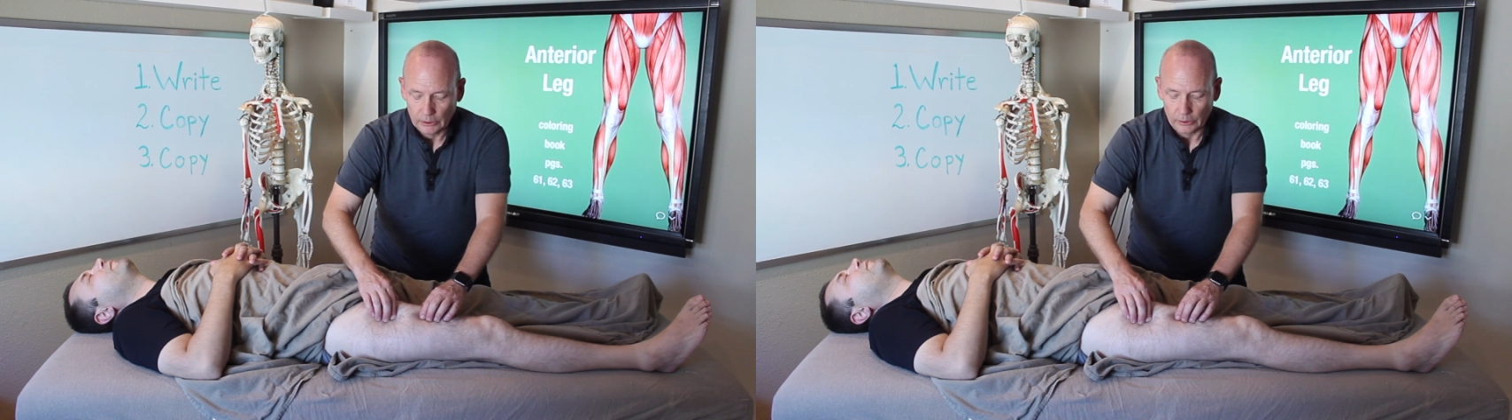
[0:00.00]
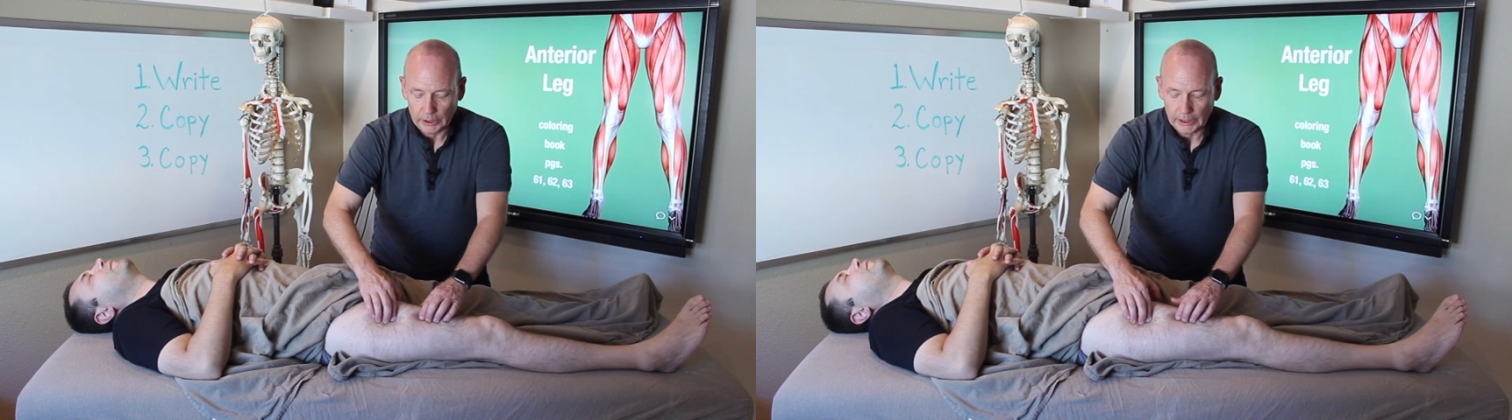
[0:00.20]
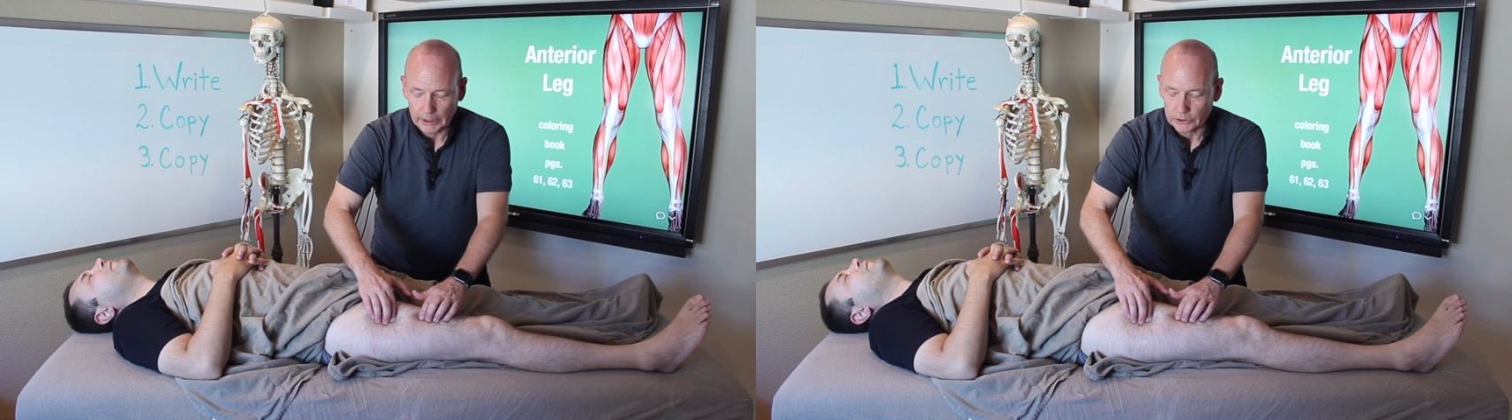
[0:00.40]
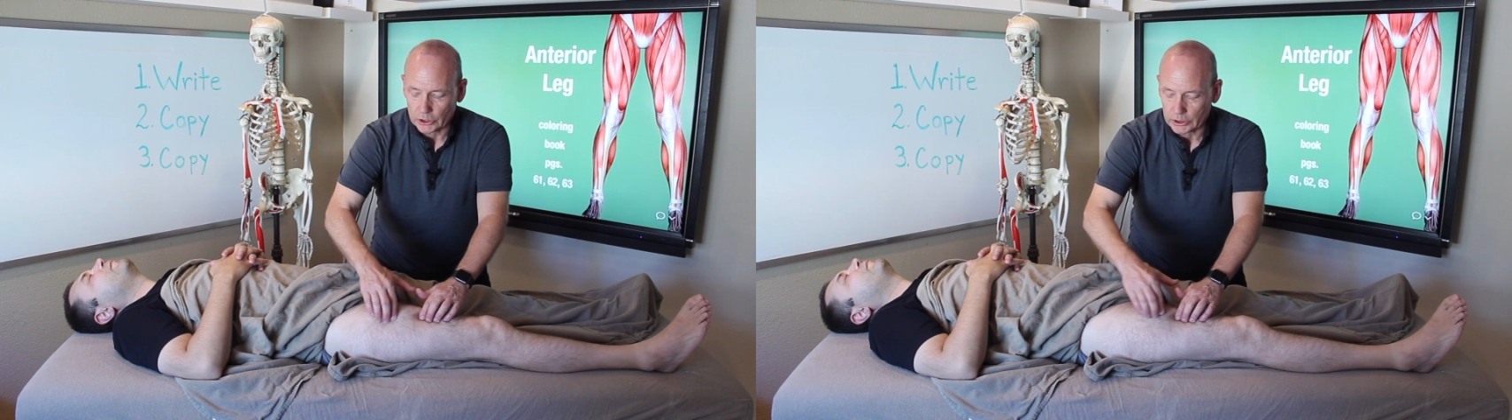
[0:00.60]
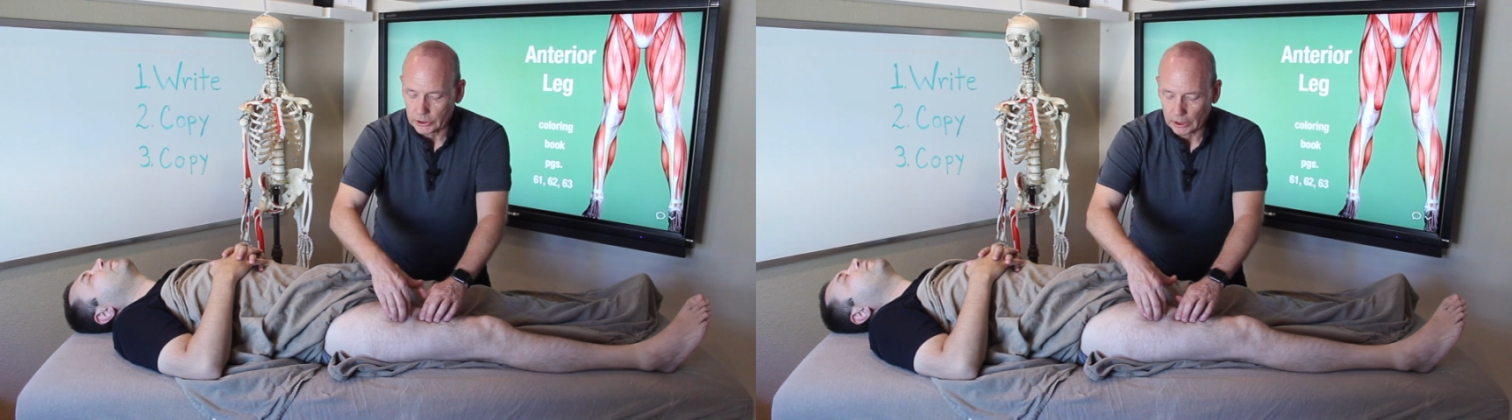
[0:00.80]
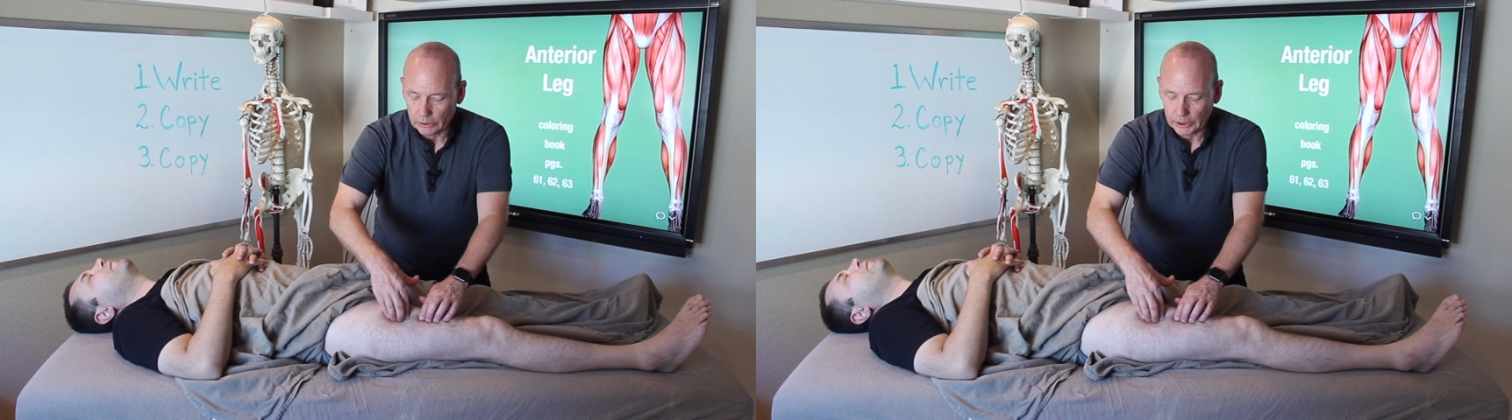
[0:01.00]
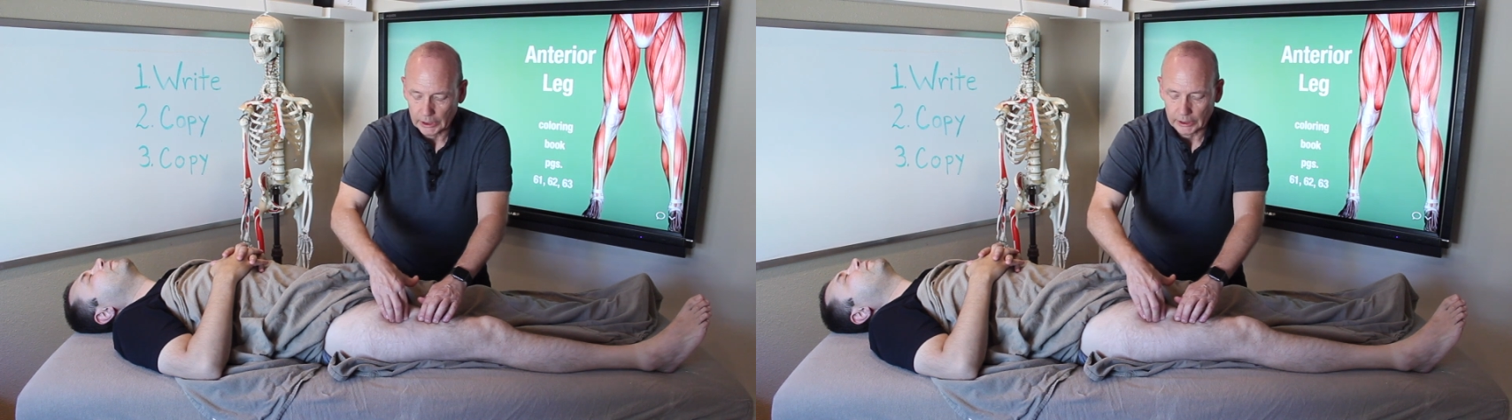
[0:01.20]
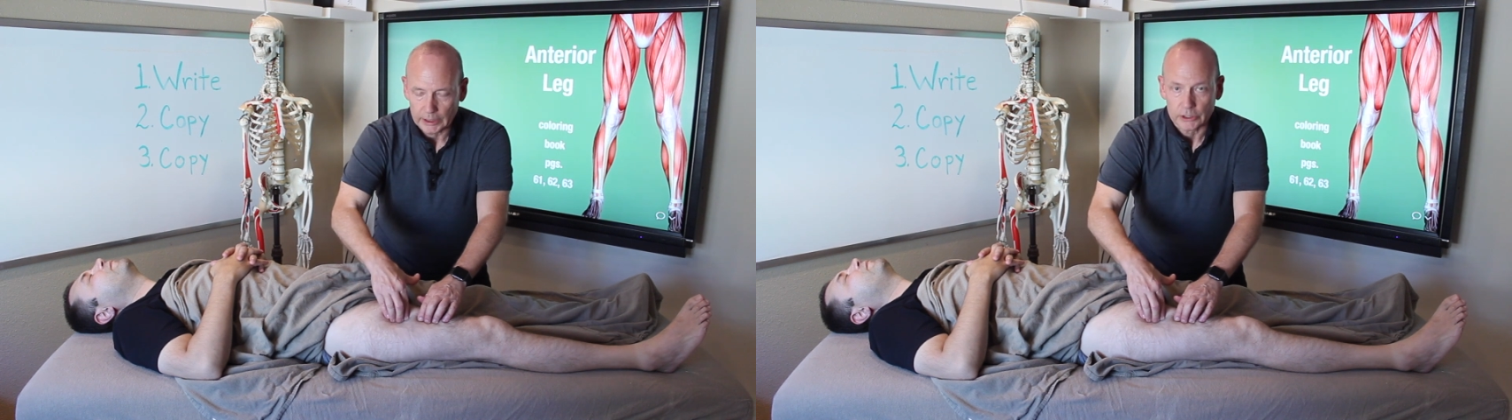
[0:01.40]
Okay, just
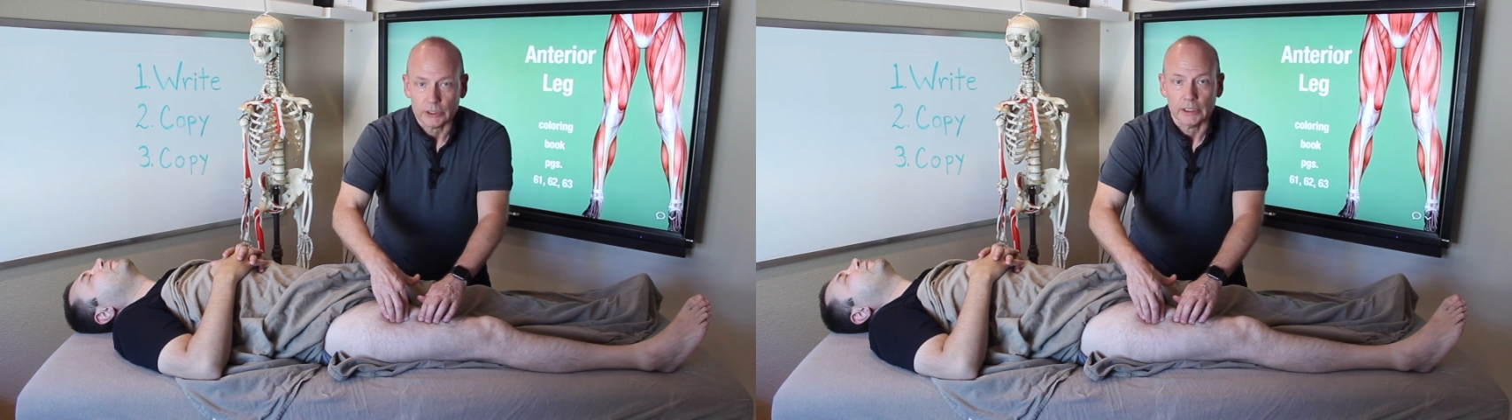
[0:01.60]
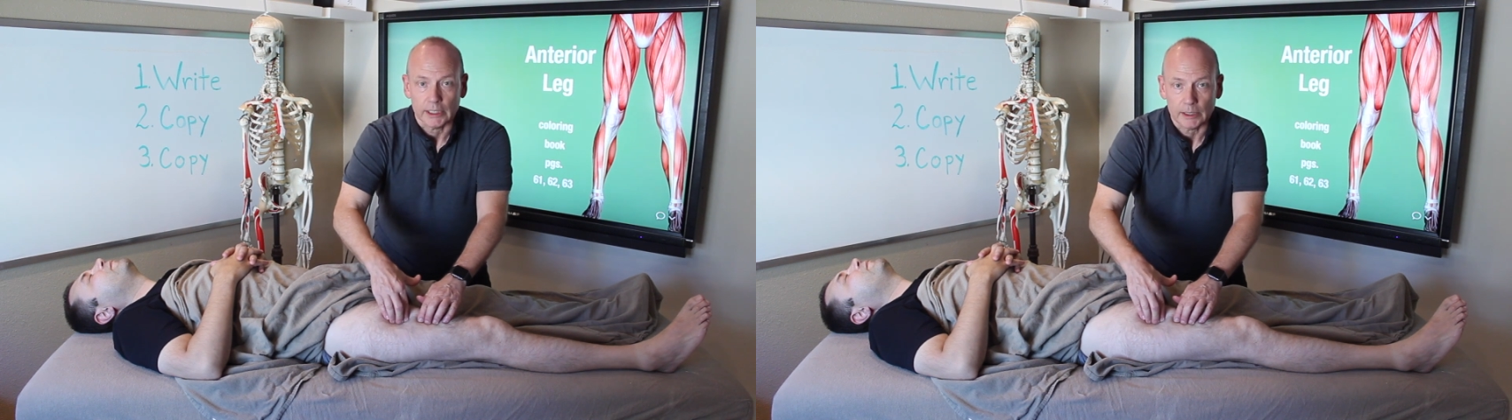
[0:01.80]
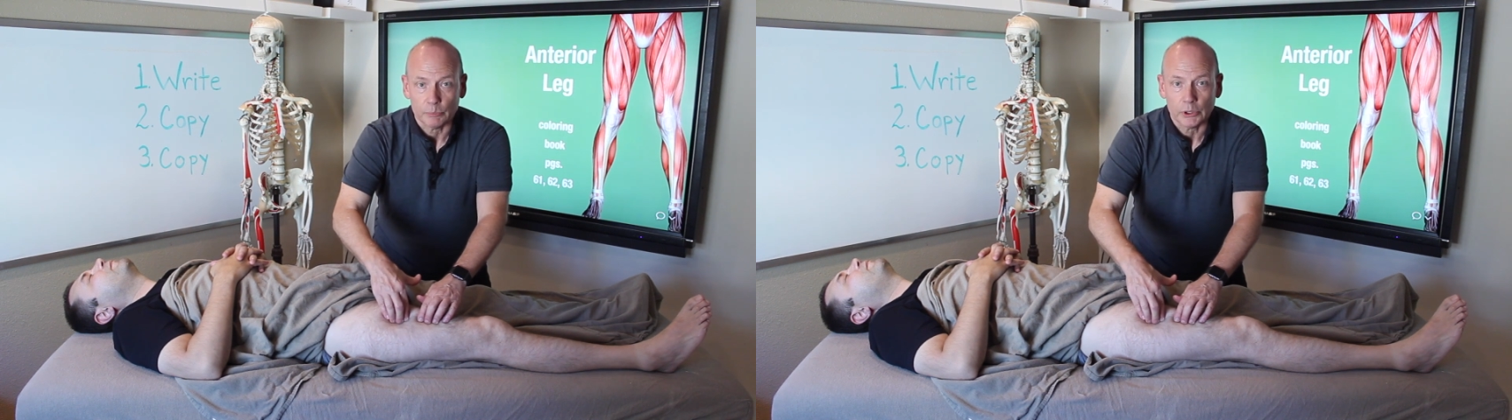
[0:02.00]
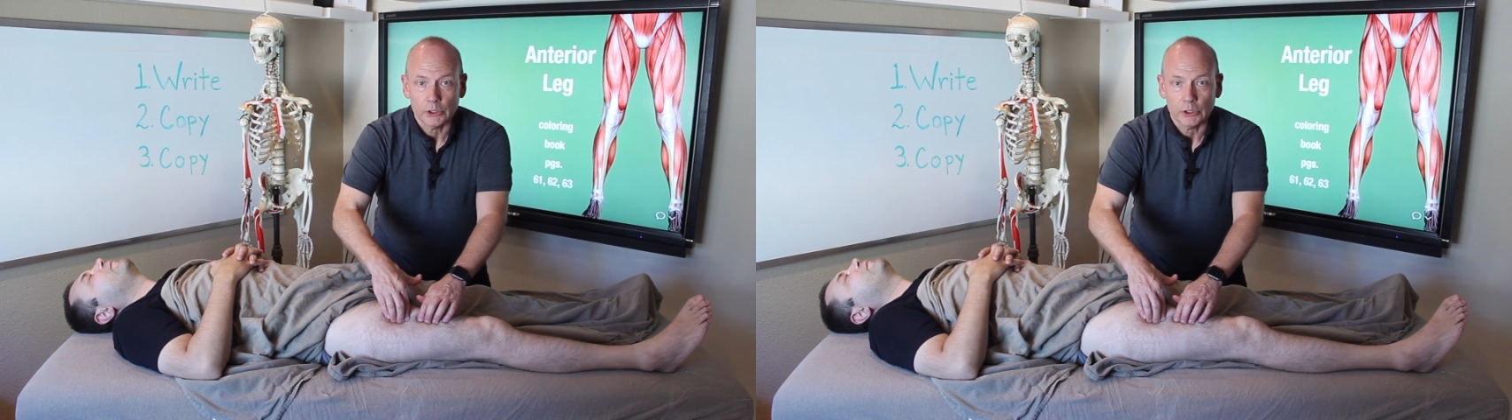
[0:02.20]
underneath. It's deep